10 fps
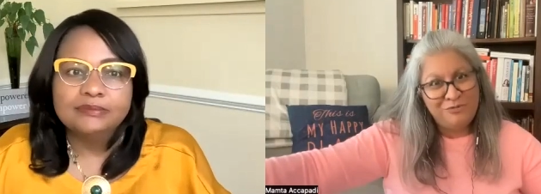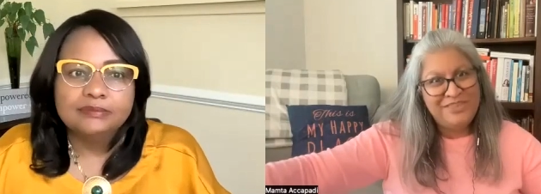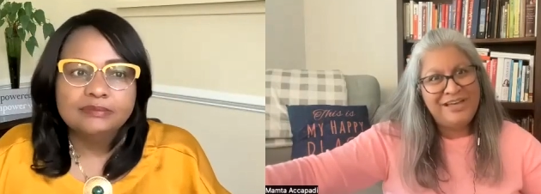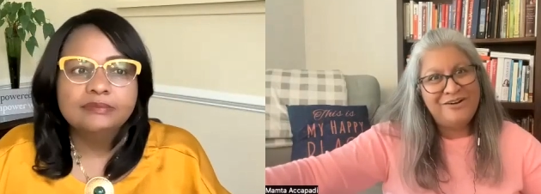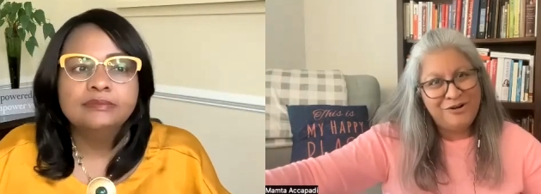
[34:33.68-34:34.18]
Speaker 1: would
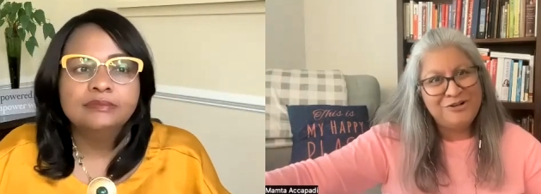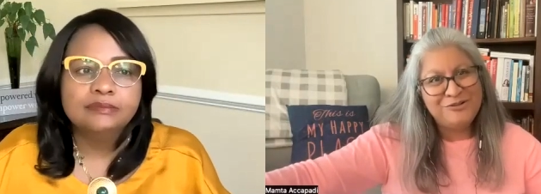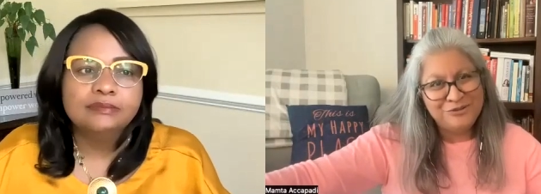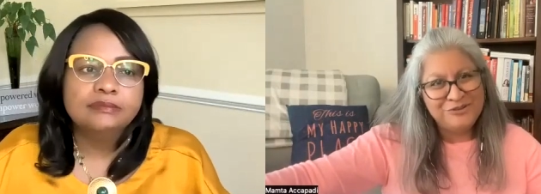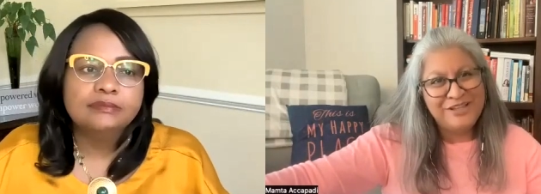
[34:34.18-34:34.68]
that arc
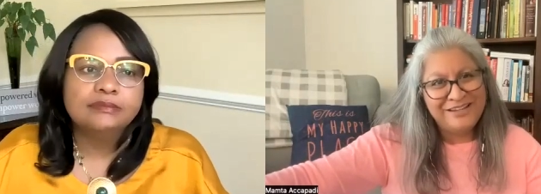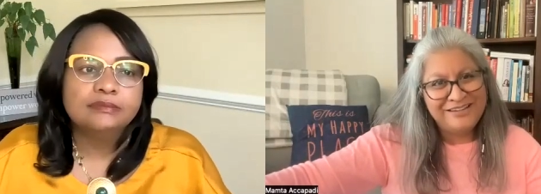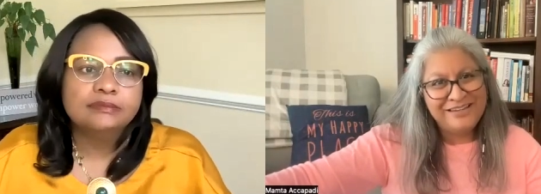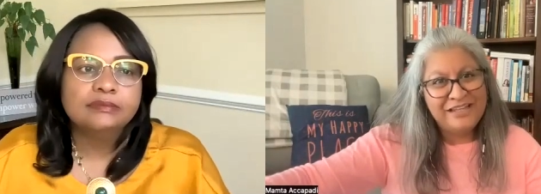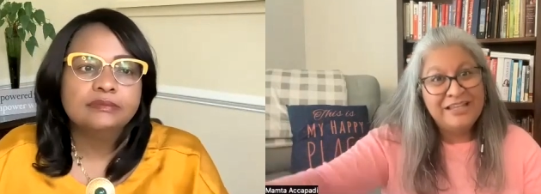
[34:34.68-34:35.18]
look like?
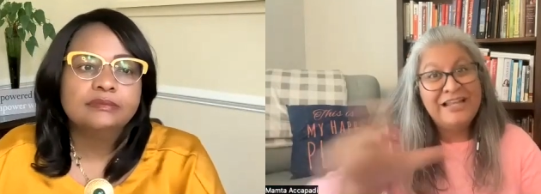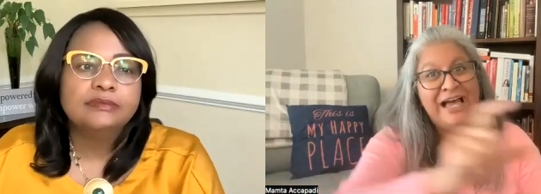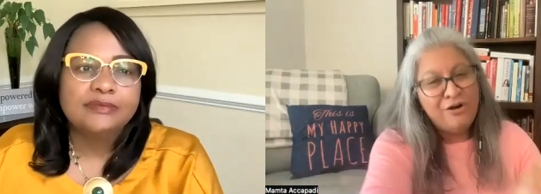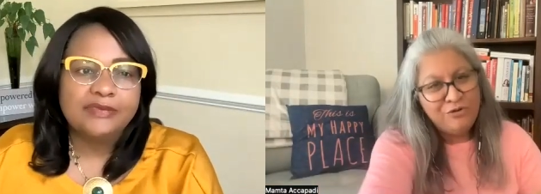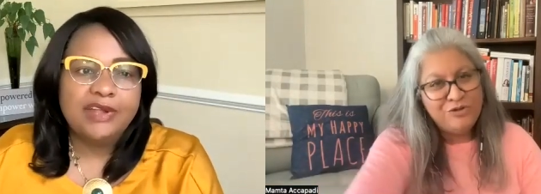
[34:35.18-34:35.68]
And then
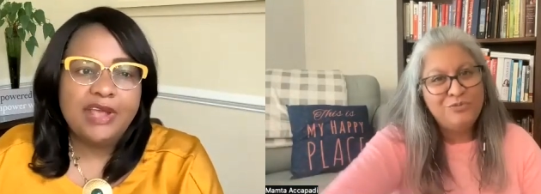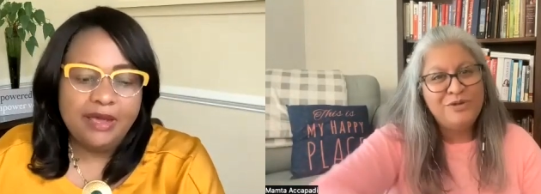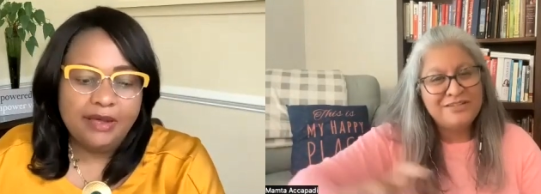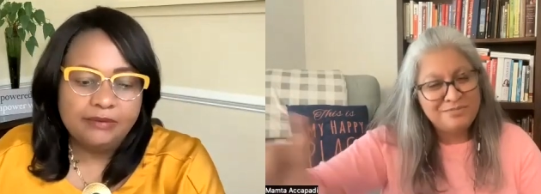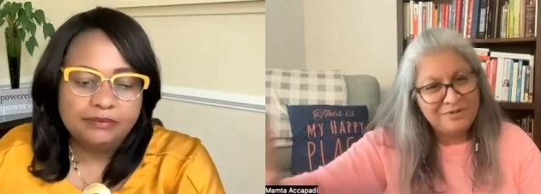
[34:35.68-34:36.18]
how could we
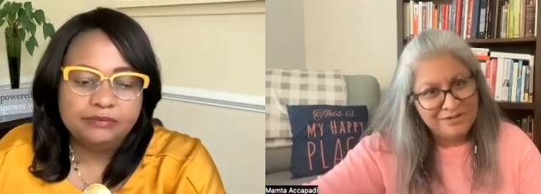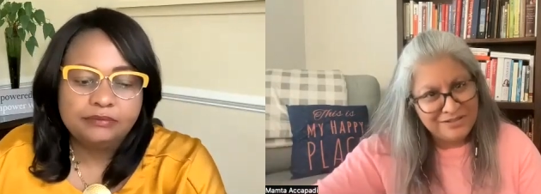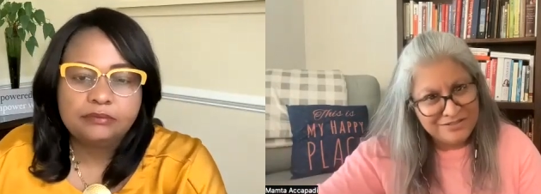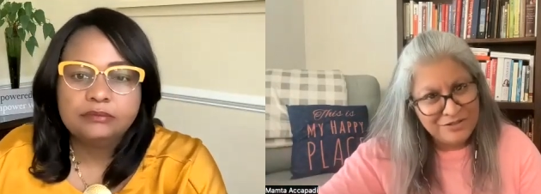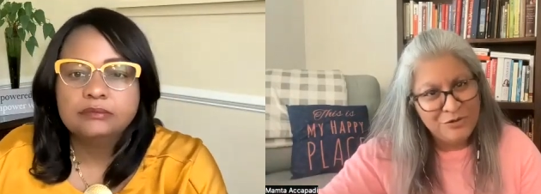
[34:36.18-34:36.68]

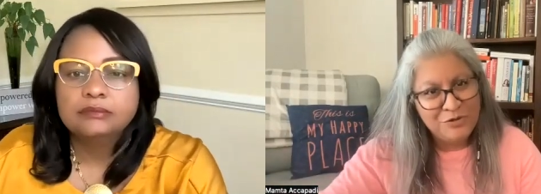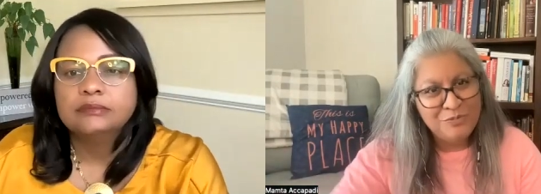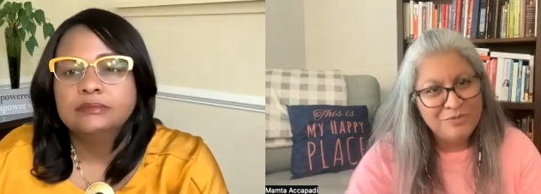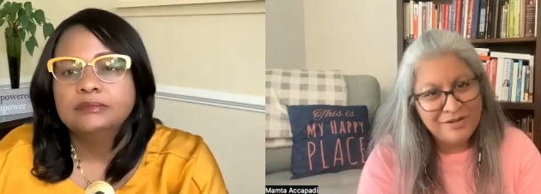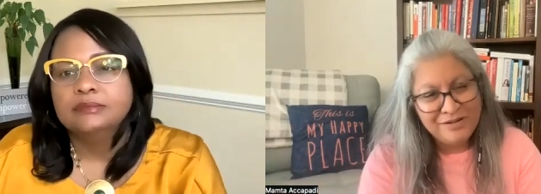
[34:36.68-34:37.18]
experience
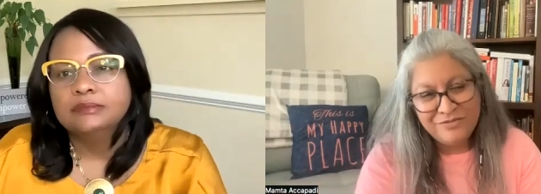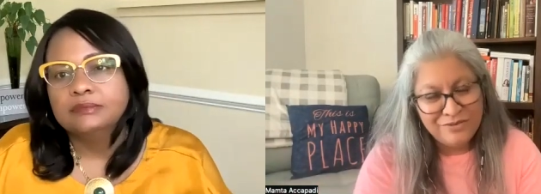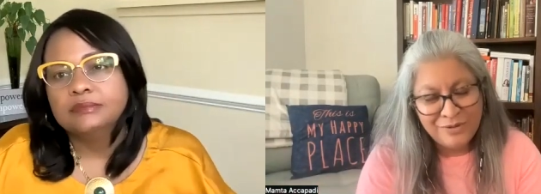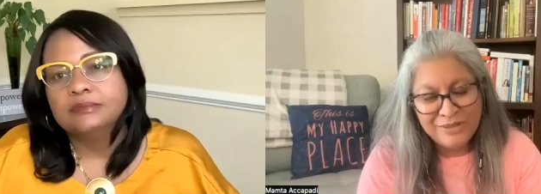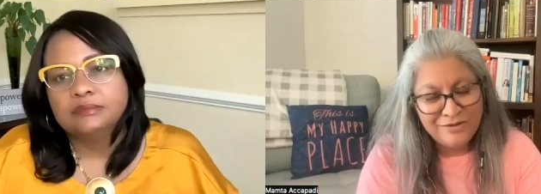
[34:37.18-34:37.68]
hope, kind of in the
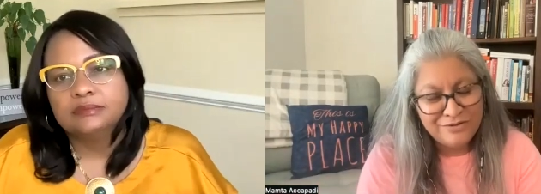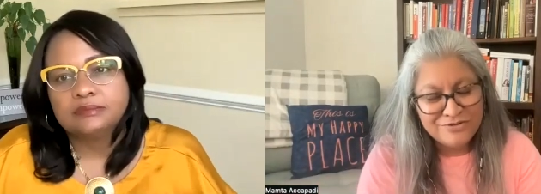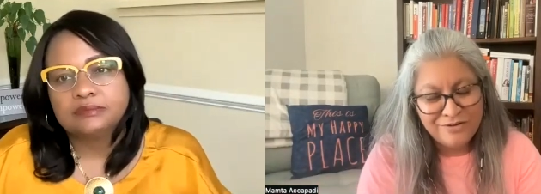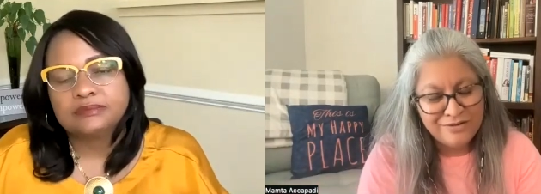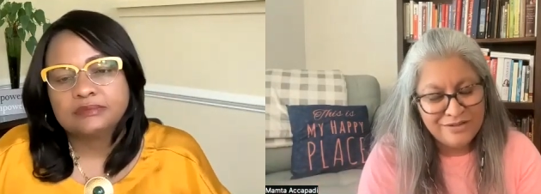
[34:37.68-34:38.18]
way that you're
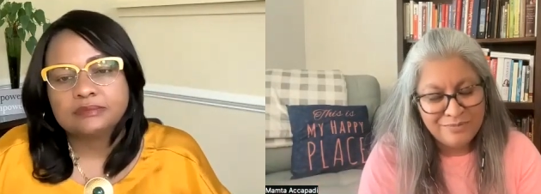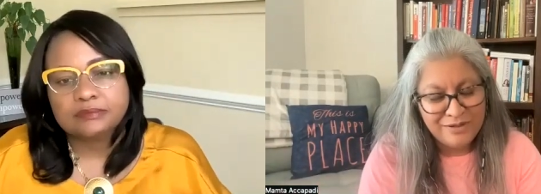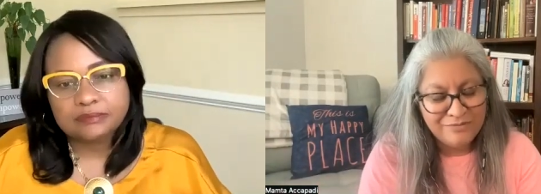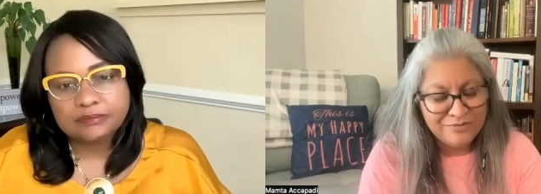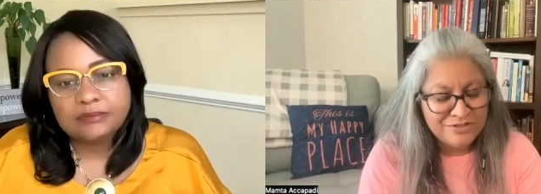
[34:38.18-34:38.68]
talking
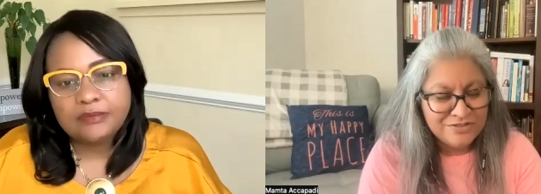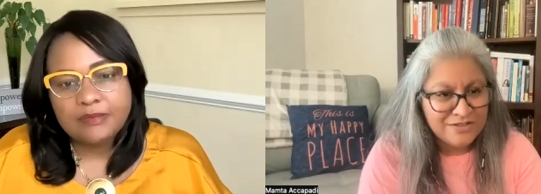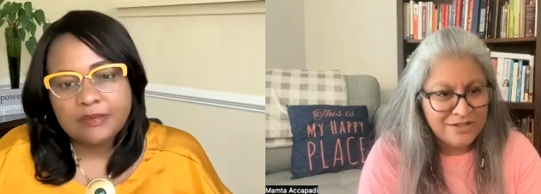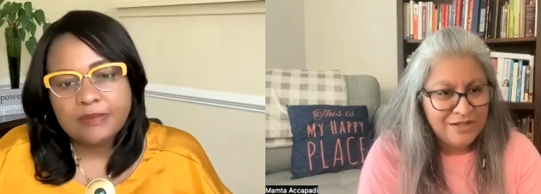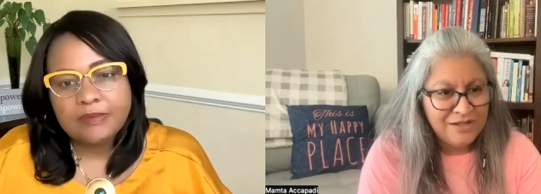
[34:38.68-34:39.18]
about, which is
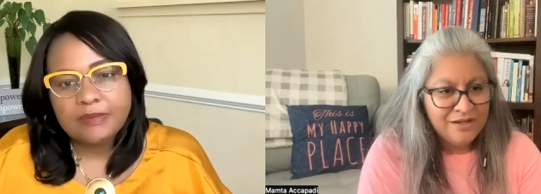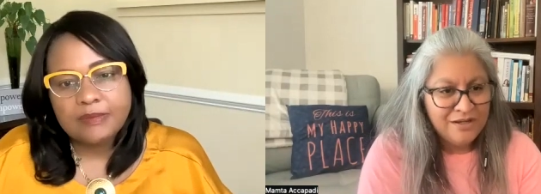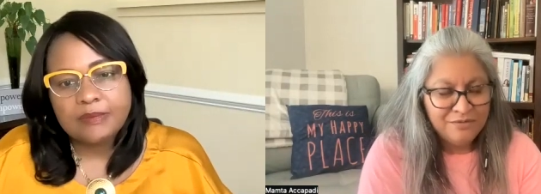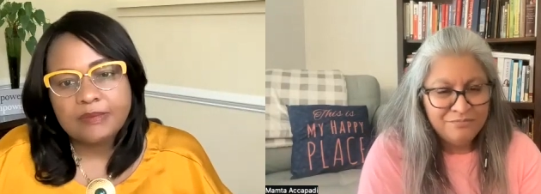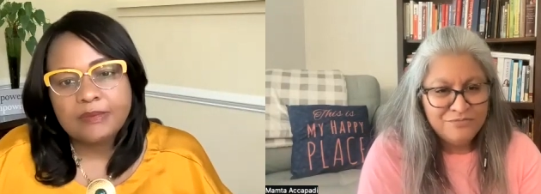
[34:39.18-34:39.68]

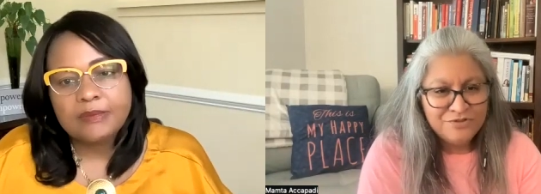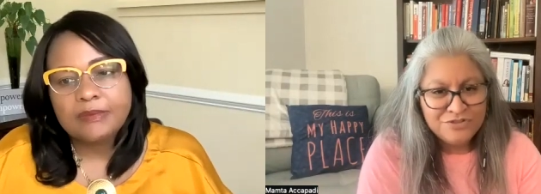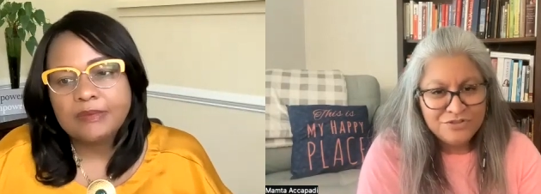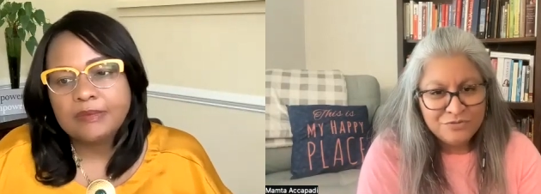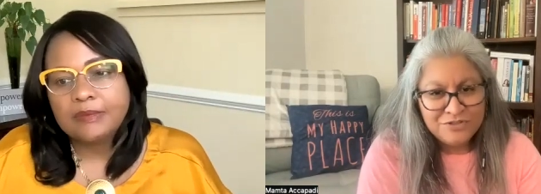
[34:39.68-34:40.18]
um, just
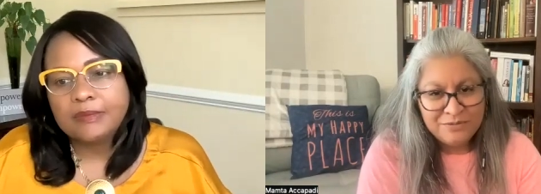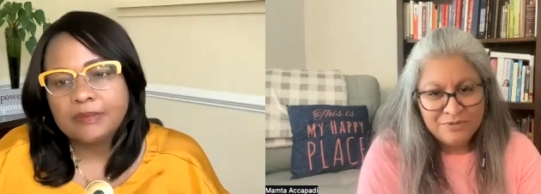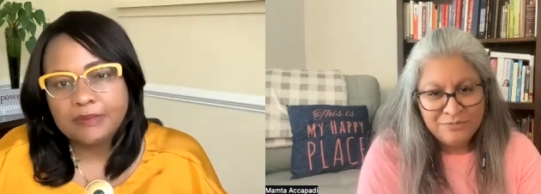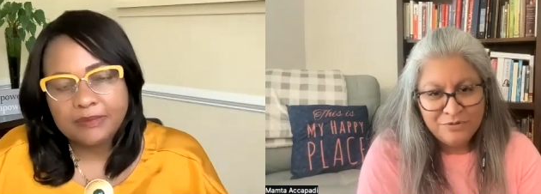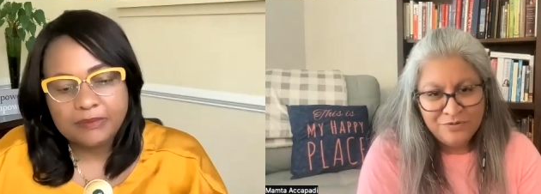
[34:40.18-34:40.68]
so
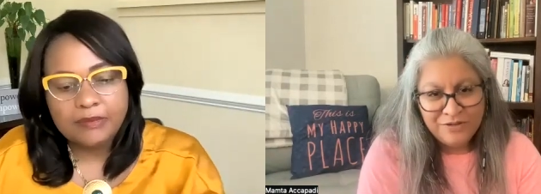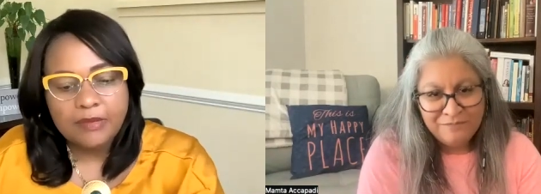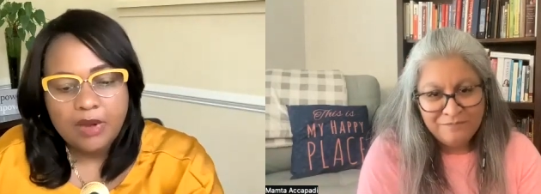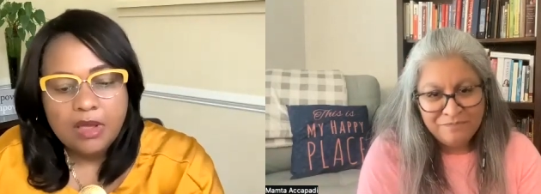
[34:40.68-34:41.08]
deeply moving.